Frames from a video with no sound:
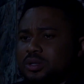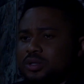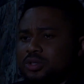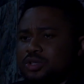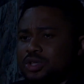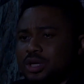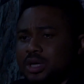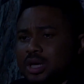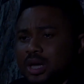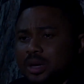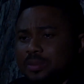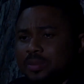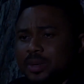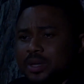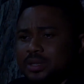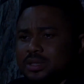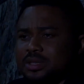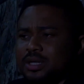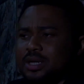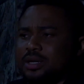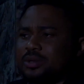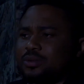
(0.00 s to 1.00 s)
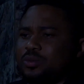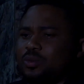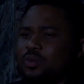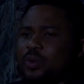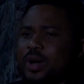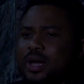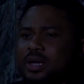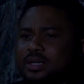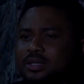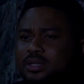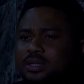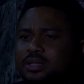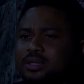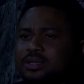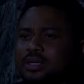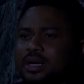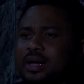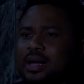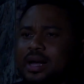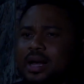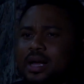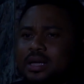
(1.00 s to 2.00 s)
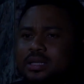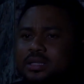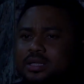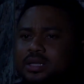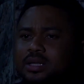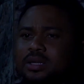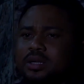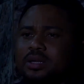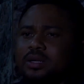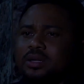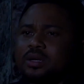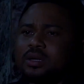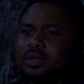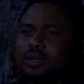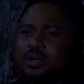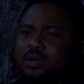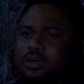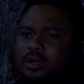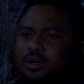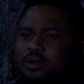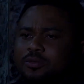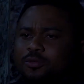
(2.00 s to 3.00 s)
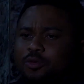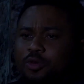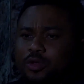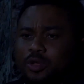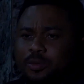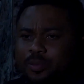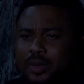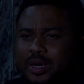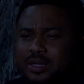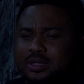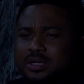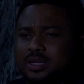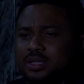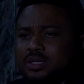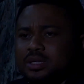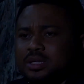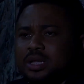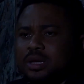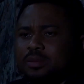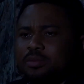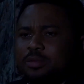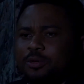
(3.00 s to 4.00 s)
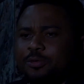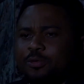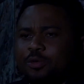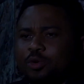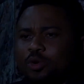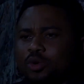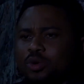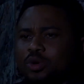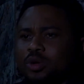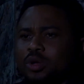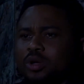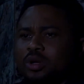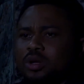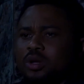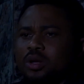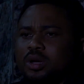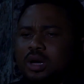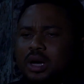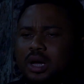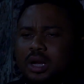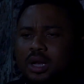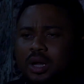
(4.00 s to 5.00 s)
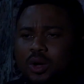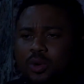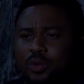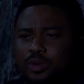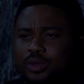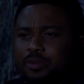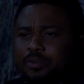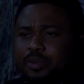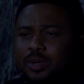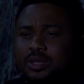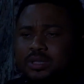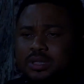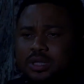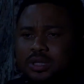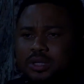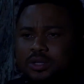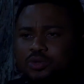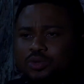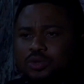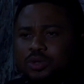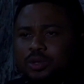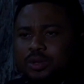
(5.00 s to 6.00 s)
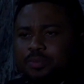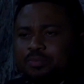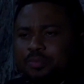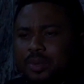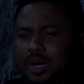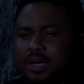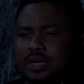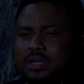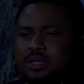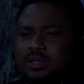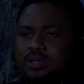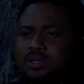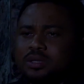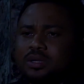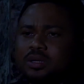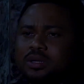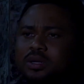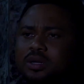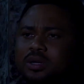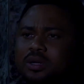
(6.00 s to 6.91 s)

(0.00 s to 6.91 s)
she came and said, why didn't I ask for the person's name before allowing the person into the palace?